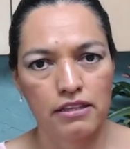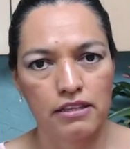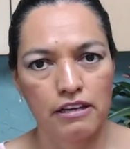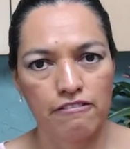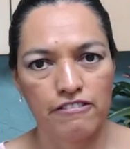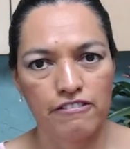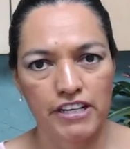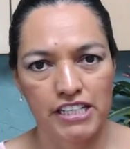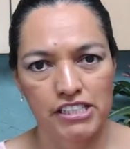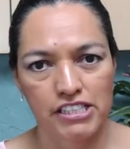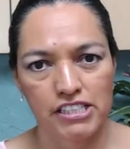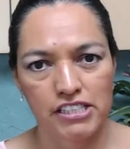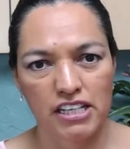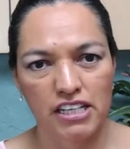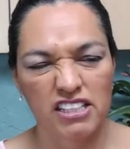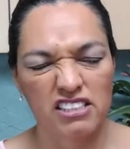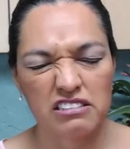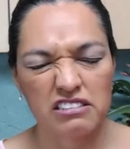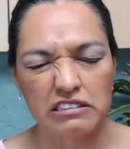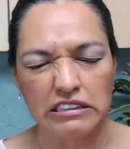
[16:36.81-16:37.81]
fridge,
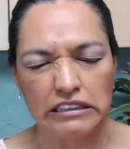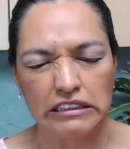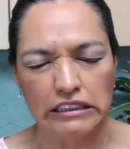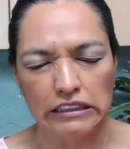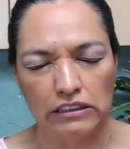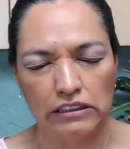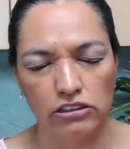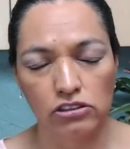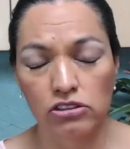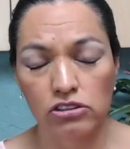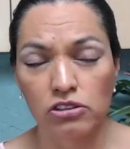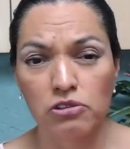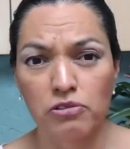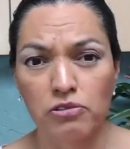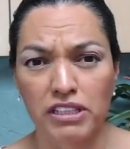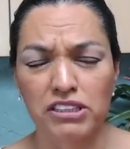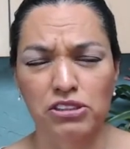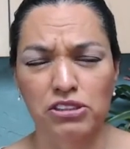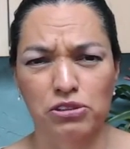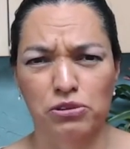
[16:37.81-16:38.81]
and you don't
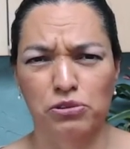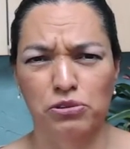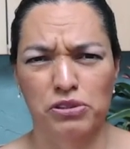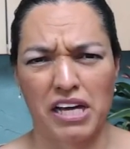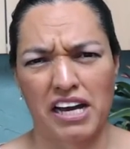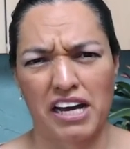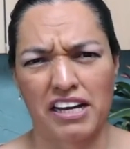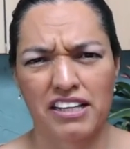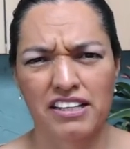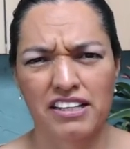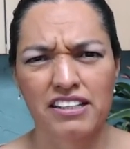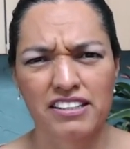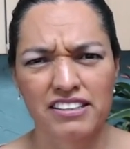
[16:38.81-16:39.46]
want to do that,